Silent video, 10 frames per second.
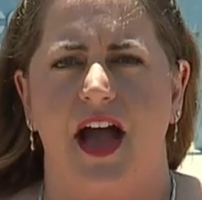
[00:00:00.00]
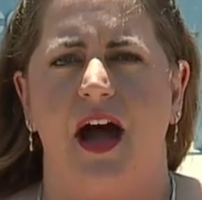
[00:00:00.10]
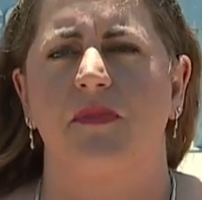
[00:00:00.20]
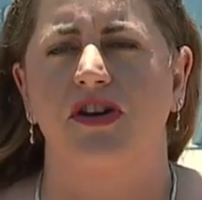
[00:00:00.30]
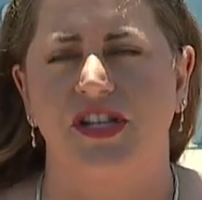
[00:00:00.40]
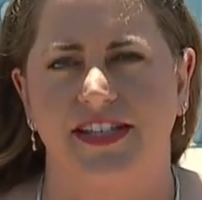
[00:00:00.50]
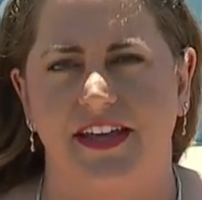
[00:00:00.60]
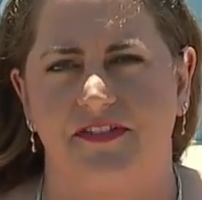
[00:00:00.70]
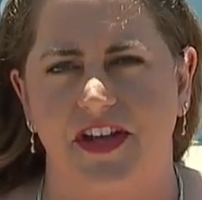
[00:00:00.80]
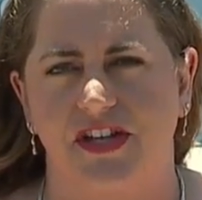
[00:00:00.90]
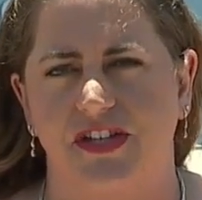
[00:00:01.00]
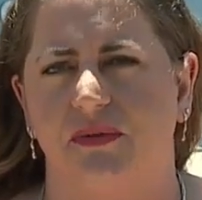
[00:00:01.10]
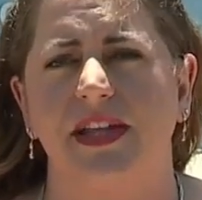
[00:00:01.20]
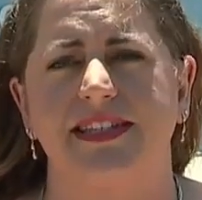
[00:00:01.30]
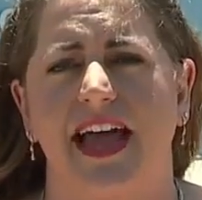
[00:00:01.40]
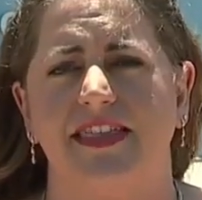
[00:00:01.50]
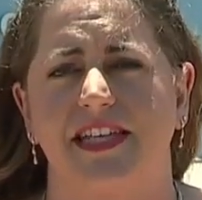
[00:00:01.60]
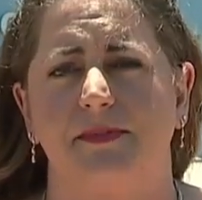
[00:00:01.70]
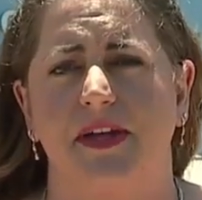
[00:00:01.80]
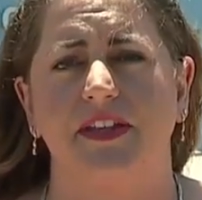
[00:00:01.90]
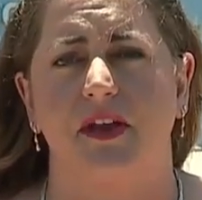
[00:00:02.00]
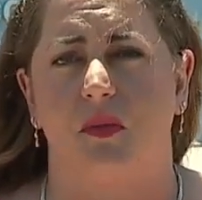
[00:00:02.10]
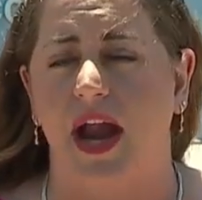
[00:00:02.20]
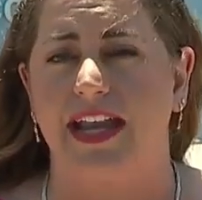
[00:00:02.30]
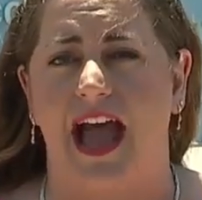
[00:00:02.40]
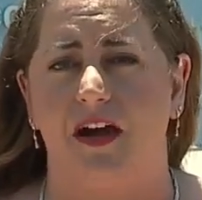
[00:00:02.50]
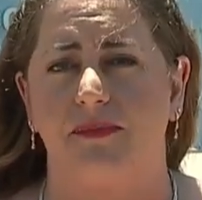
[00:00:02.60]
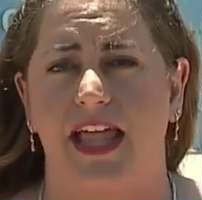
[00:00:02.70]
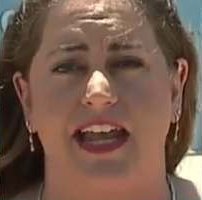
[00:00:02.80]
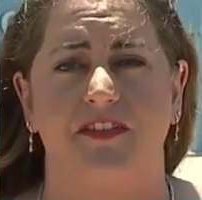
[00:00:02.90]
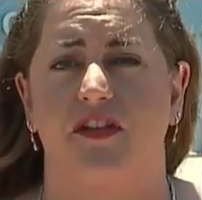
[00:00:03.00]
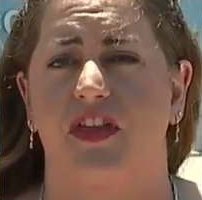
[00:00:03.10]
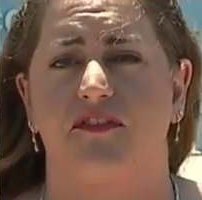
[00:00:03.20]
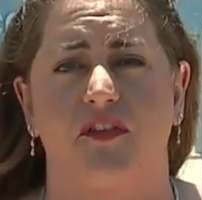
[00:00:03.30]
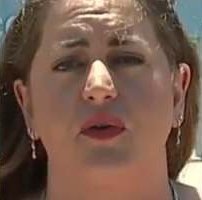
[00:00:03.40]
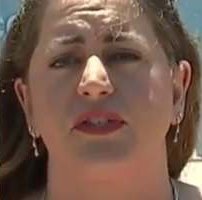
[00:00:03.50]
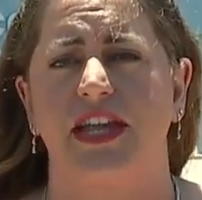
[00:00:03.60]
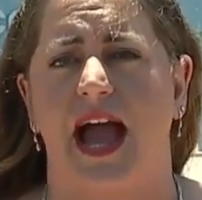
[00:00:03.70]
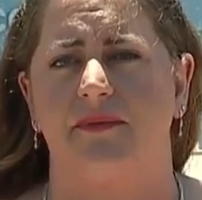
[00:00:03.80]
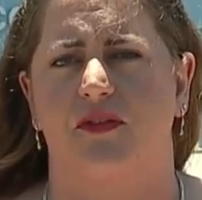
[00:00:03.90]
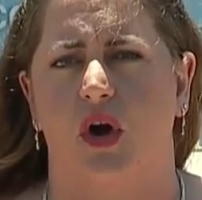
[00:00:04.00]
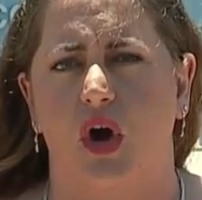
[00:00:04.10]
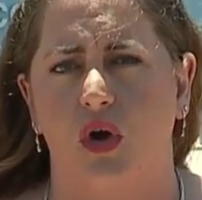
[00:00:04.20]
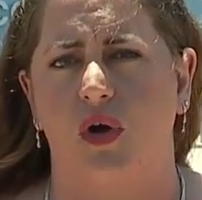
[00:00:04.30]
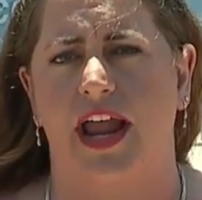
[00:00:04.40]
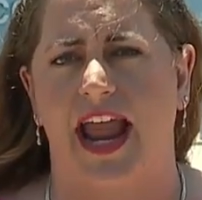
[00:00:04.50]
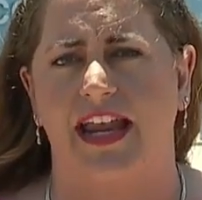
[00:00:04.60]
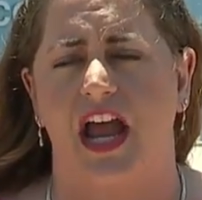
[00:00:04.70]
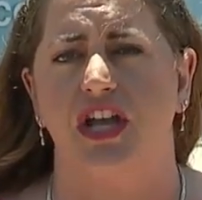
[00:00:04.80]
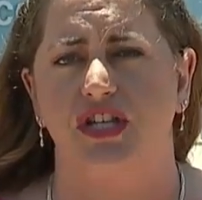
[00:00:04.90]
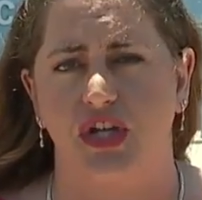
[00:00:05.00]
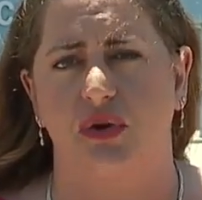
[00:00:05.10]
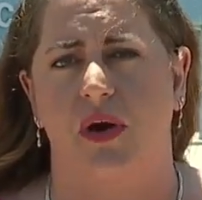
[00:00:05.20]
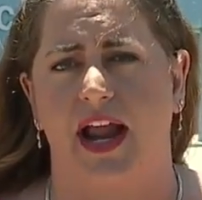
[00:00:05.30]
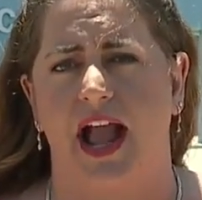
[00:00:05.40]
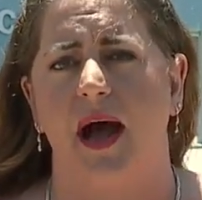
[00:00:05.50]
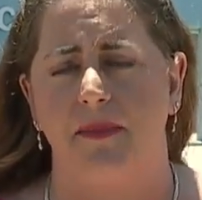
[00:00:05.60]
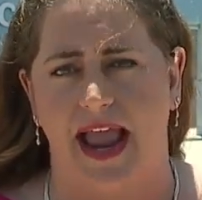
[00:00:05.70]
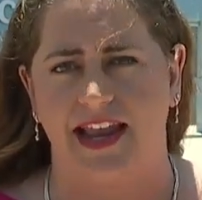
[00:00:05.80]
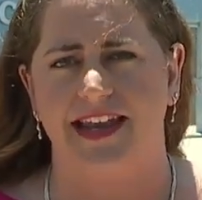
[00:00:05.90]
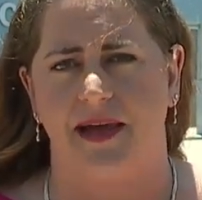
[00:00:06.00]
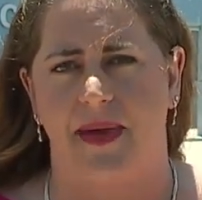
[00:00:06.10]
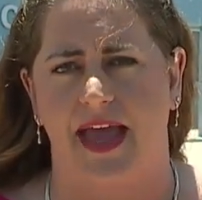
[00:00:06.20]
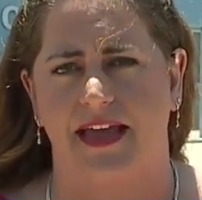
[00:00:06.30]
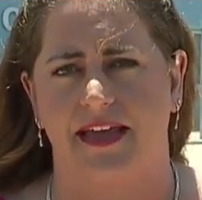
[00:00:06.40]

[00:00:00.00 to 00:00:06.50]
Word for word: Emergency officials are inside this building right now, planning for the first time for a hurricane during a pandemic.